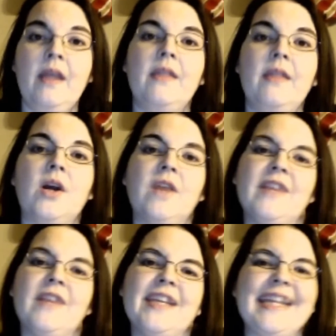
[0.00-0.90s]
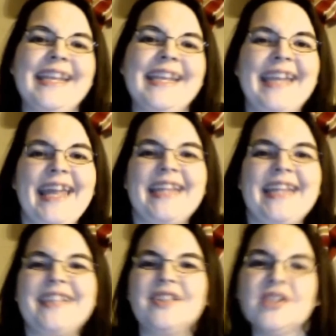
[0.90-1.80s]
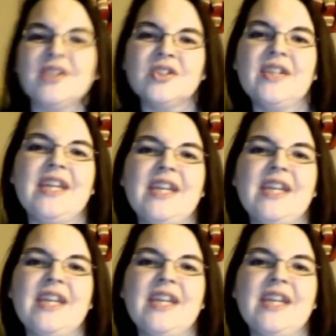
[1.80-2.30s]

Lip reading: There are very kinetic and learning,